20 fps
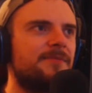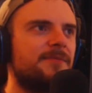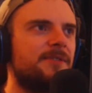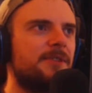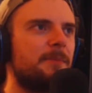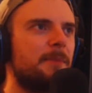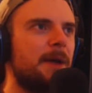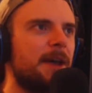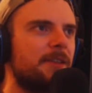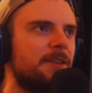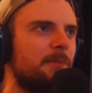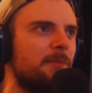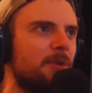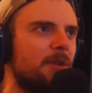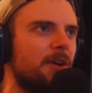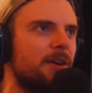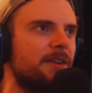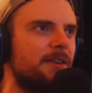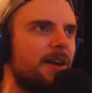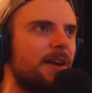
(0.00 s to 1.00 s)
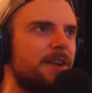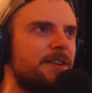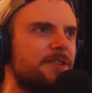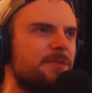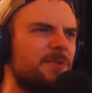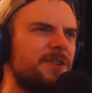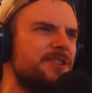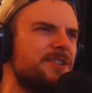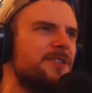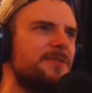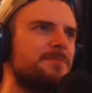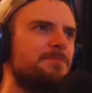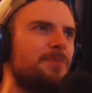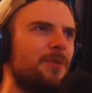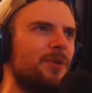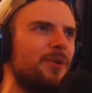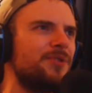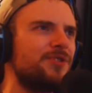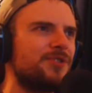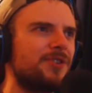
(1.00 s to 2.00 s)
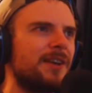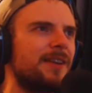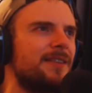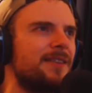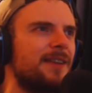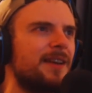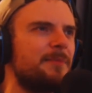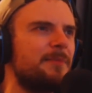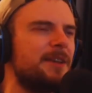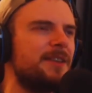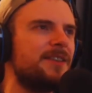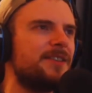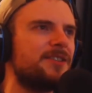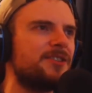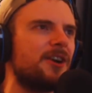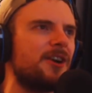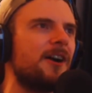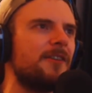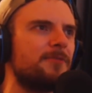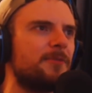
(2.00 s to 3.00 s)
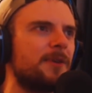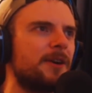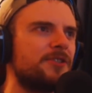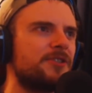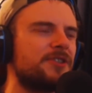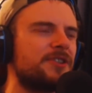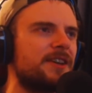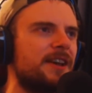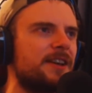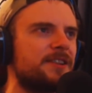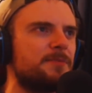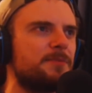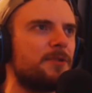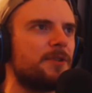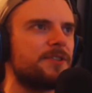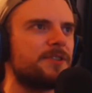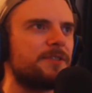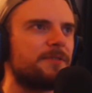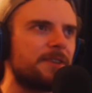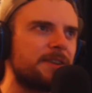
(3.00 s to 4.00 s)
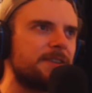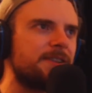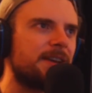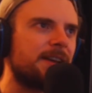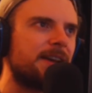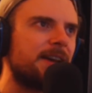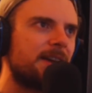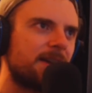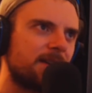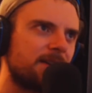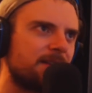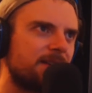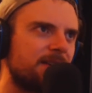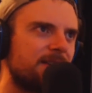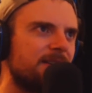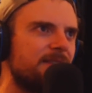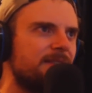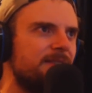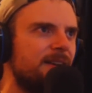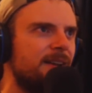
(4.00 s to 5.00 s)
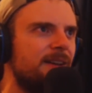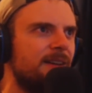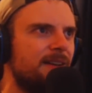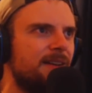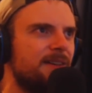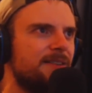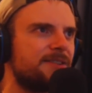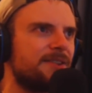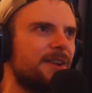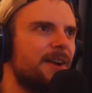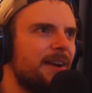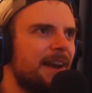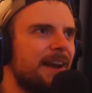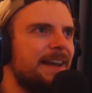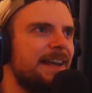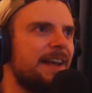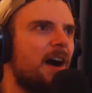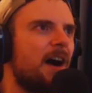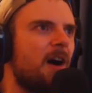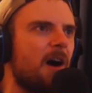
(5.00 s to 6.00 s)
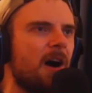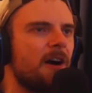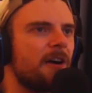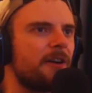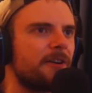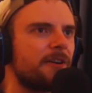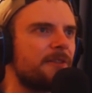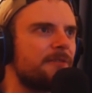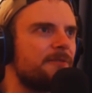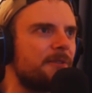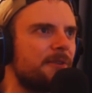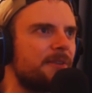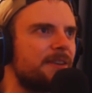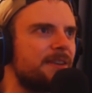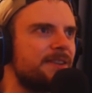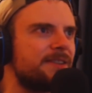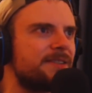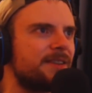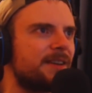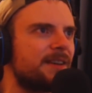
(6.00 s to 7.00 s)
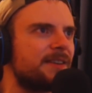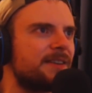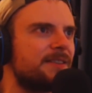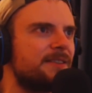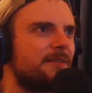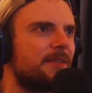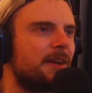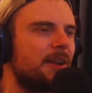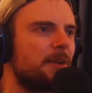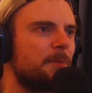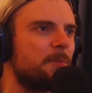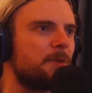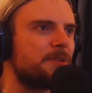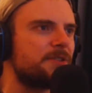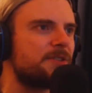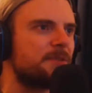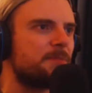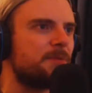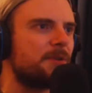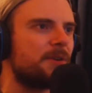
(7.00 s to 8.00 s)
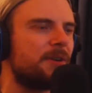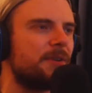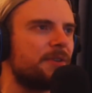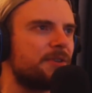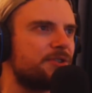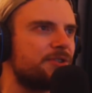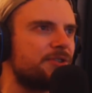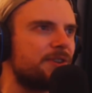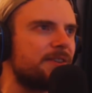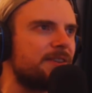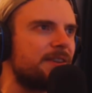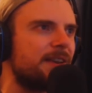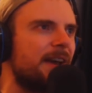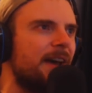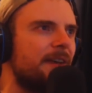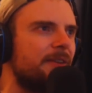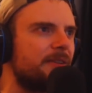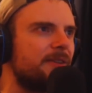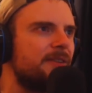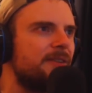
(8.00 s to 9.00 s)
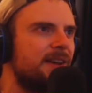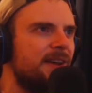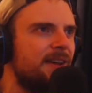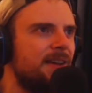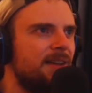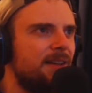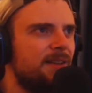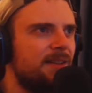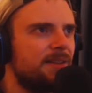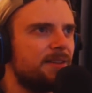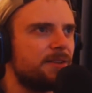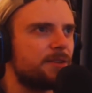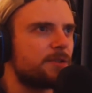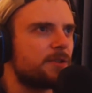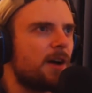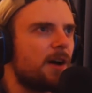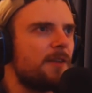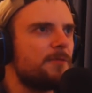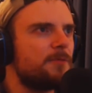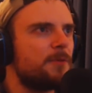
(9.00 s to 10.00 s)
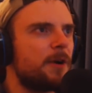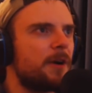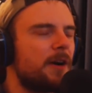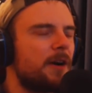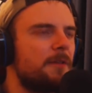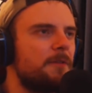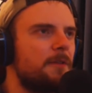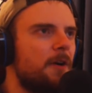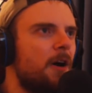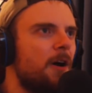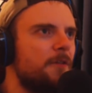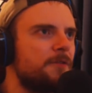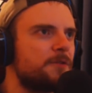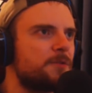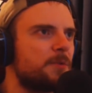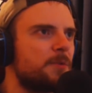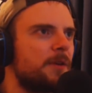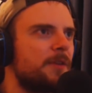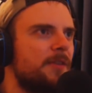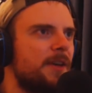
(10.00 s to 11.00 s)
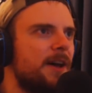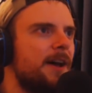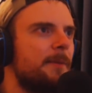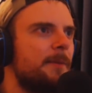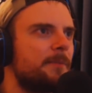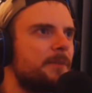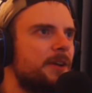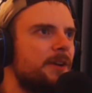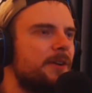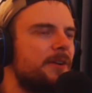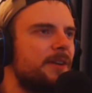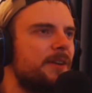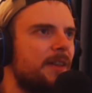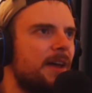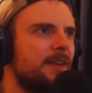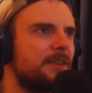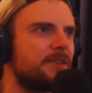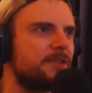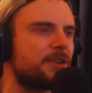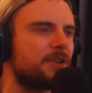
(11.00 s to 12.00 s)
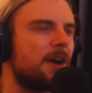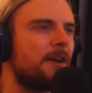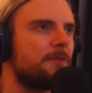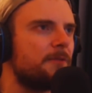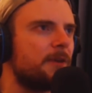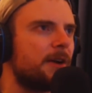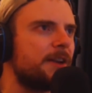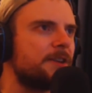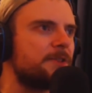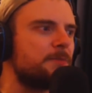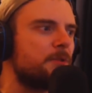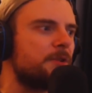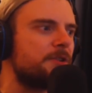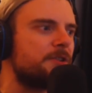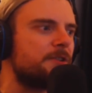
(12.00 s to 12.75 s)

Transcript: make them look nice, which is bullshit. I mean, the software just gets more sophisticated, you know? It's not any harder for these like developers to put all this shit together. The software evolves with them, you know? That the software gets more